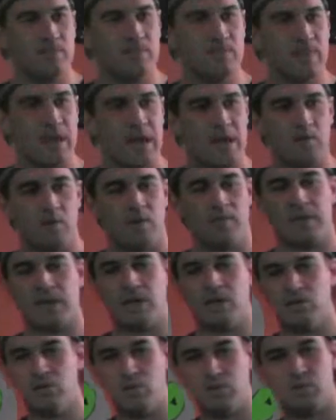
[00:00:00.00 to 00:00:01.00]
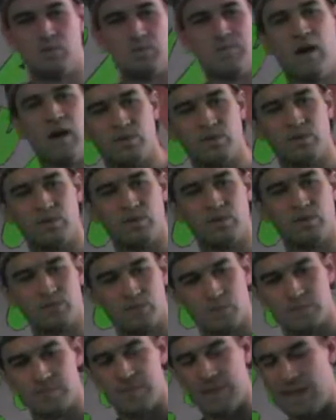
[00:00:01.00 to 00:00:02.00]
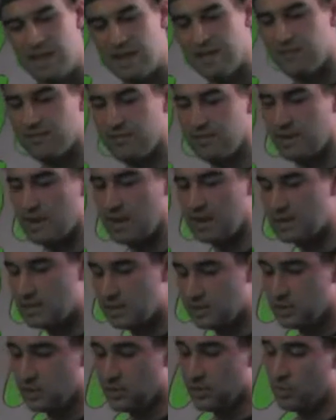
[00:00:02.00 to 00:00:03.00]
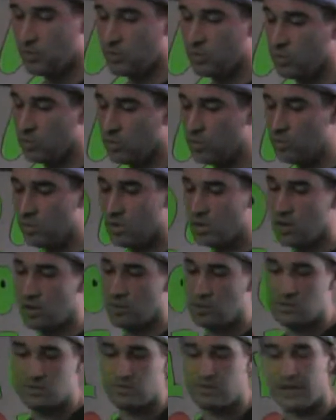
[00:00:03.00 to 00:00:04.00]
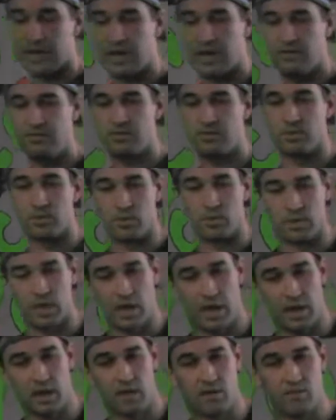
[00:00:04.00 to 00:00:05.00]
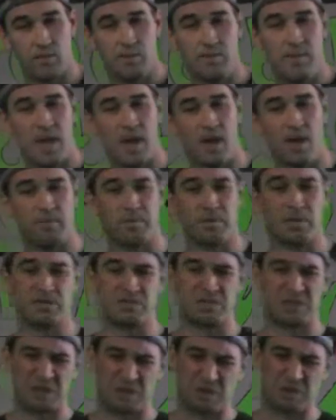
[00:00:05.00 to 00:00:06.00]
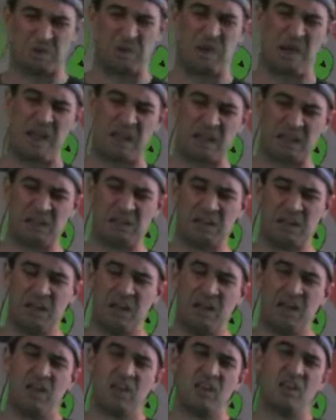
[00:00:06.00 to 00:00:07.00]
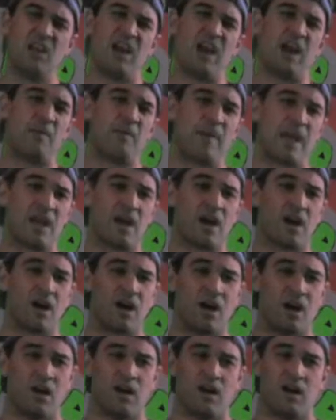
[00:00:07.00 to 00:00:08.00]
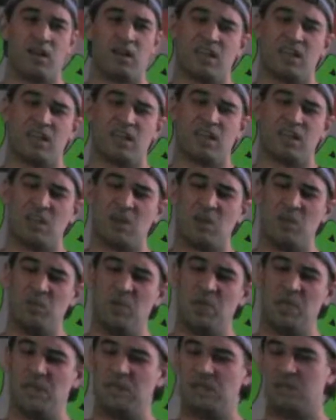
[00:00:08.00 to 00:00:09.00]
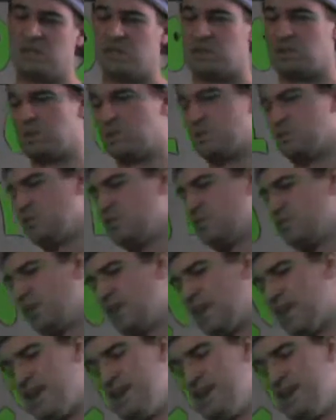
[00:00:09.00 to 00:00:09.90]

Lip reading: to do, man? What am I going to do? She was my whole world, she was my life. And I said to him, you know, I wasn't very comfortable with that. And we met up, and he started crying, and you know how men are. Like, you don't really, you know, you feel